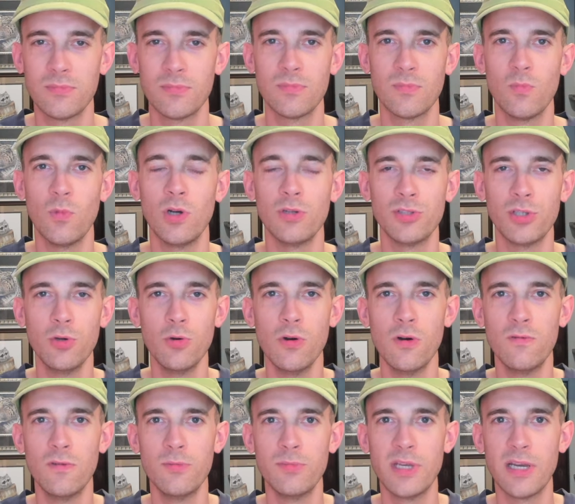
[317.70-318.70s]
well, two
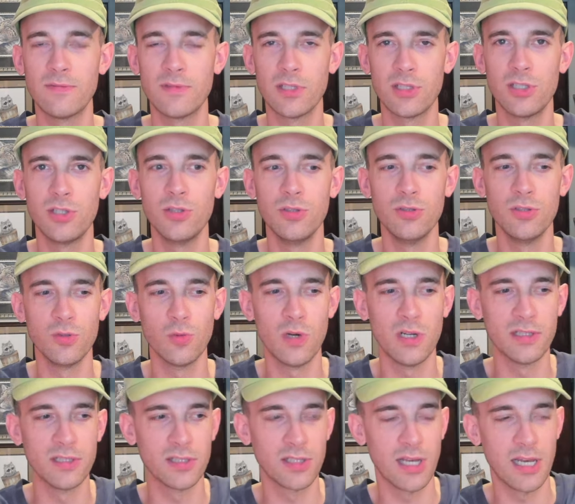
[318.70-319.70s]
of them. You have to choose.
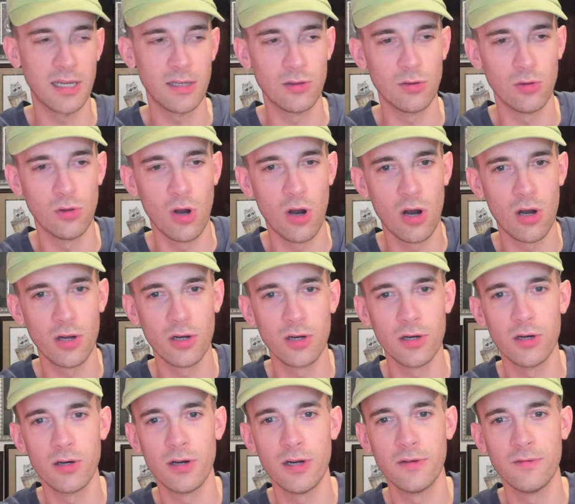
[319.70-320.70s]
One's like
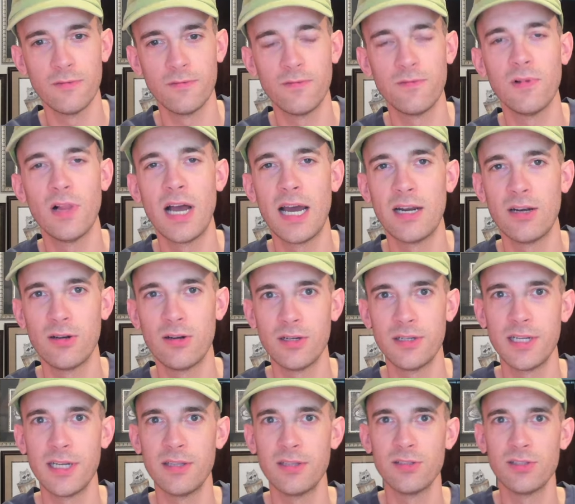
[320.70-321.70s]
longer and flatter,
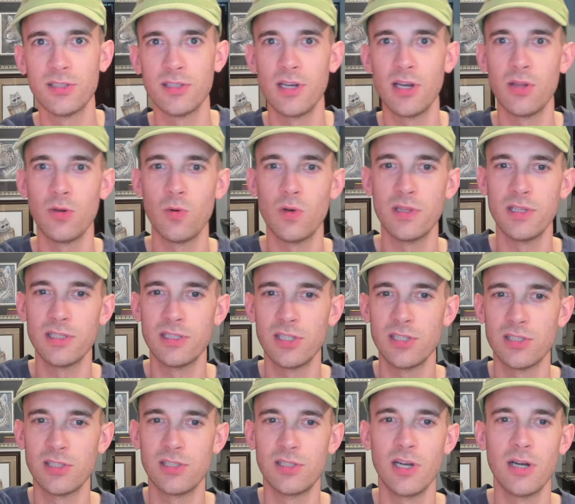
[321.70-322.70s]
and then there's another one that
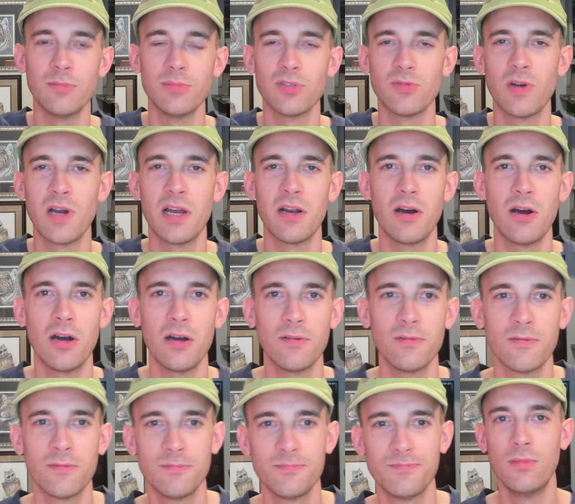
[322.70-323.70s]
just dumps right
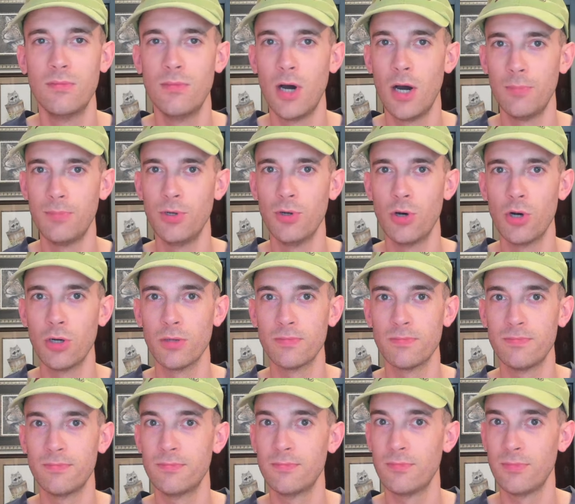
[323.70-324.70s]
off. Up north,
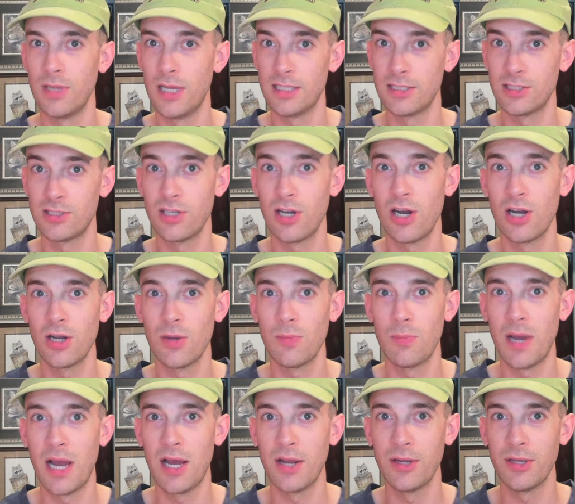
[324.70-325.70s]
let's talk
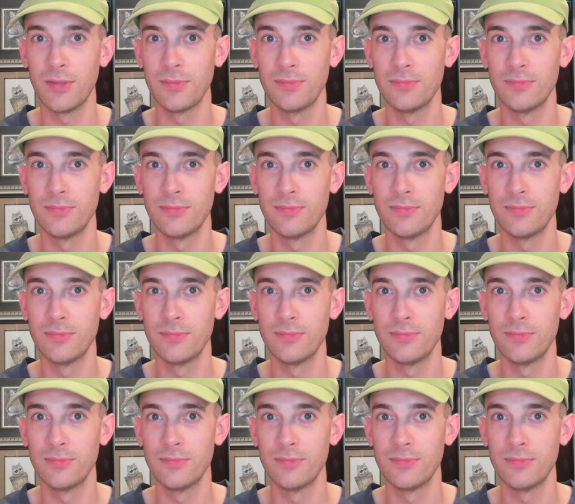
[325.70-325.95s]
about it.